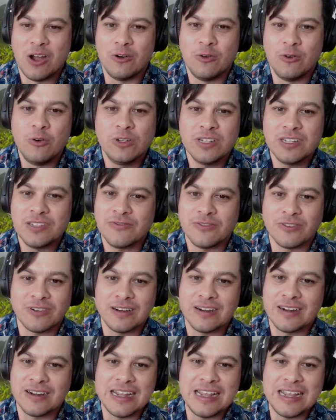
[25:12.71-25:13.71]
Hula's
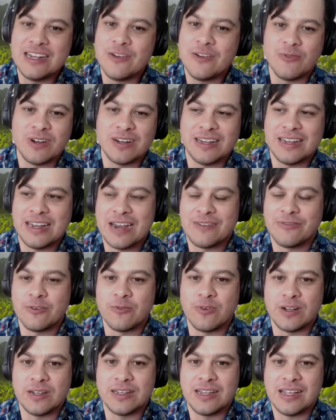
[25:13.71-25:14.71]
for anyone and
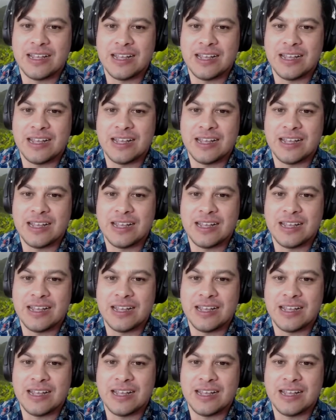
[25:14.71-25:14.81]
everyone.